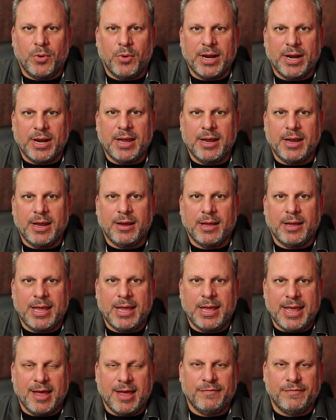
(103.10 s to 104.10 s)

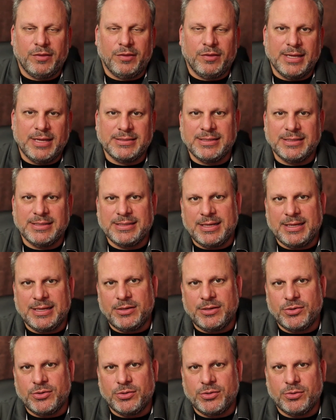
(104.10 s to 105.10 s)
bringing EF lenses
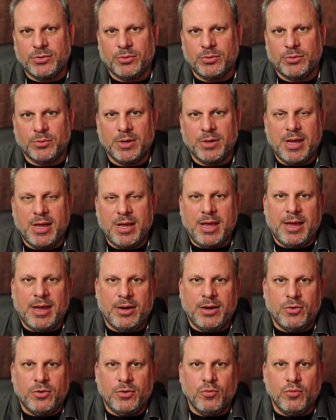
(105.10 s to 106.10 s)
into
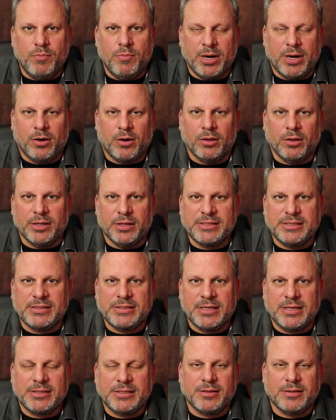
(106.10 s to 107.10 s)
a new mirrorless
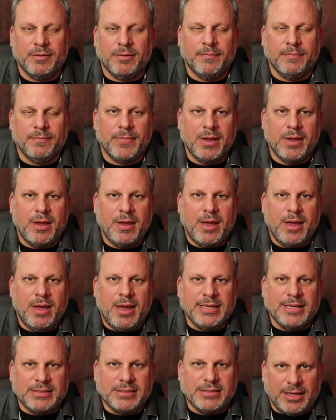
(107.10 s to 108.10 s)
system,
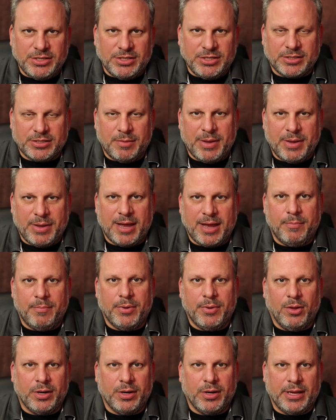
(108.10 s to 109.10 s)
it's not just
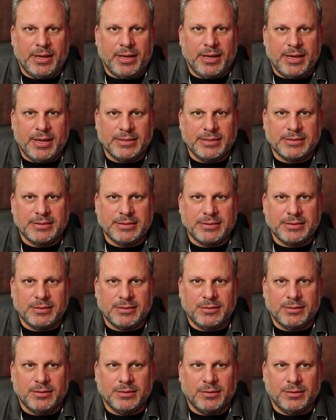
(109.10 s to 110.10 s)
compatibility, it's
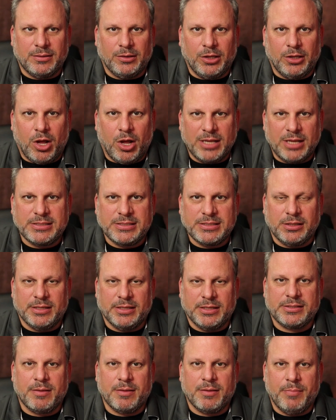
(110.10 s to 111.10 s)

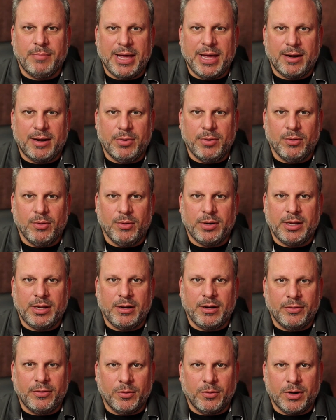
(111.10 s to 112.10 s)
lossless compatibility.
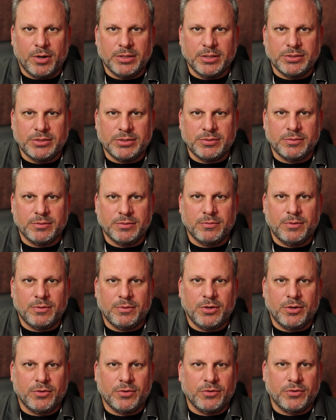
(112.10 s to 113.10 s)
In other words,
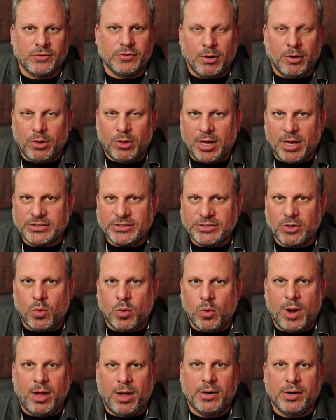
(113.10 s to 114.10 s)
there's no loss in
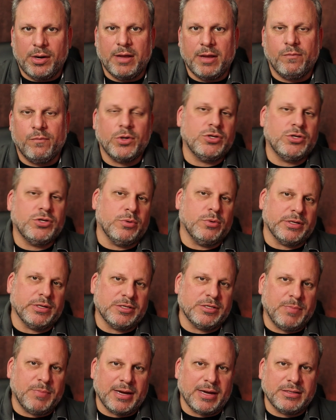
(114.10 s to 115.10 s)
quality of what you would
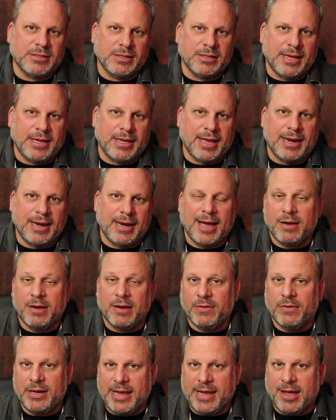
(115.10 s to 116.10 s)
expect to get out
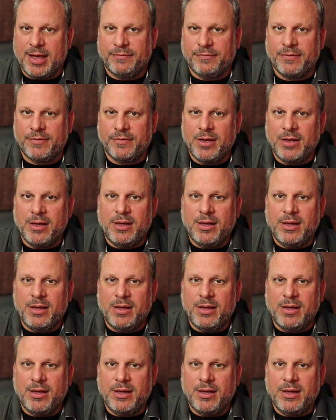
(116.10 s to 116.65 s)
of an EF